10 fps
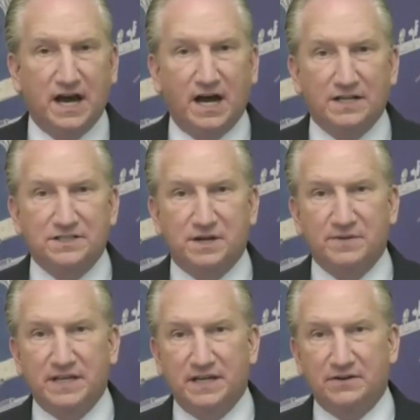on
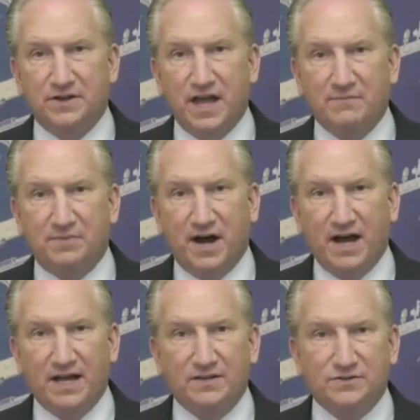some of the internet
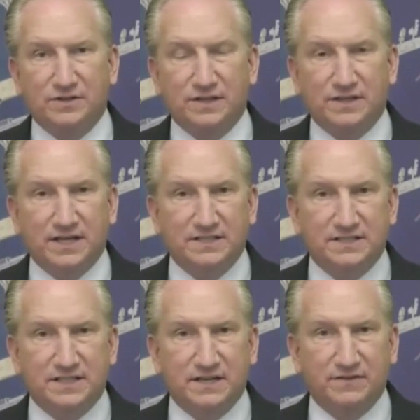buying during the
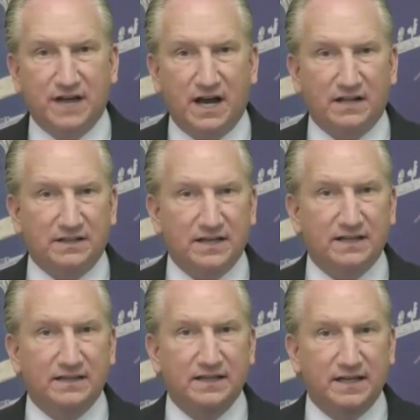Thanksgiving holiday
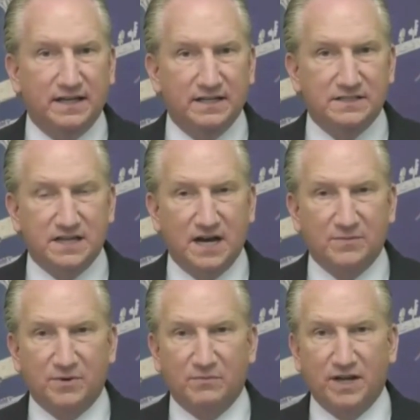leading into Cyber
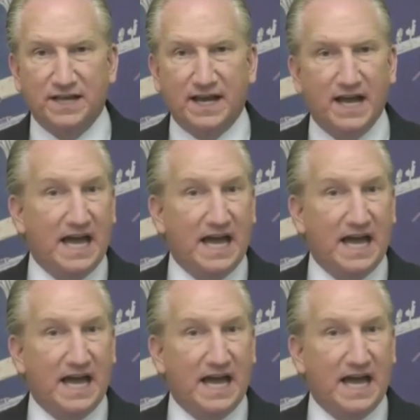Monday